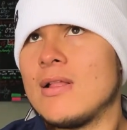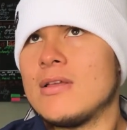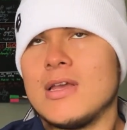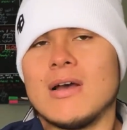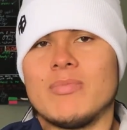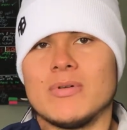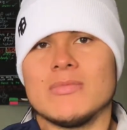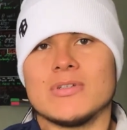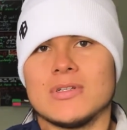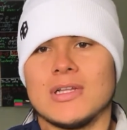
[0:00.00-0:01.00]
yeah, pretty
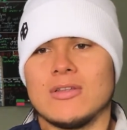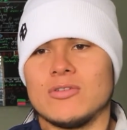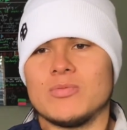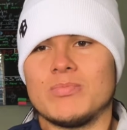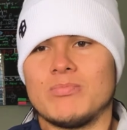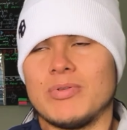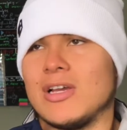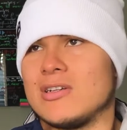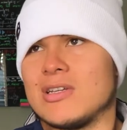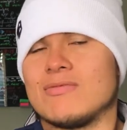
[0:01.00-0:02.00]
much like those
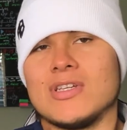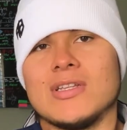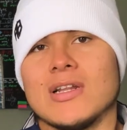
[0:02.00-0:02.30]
players I've seen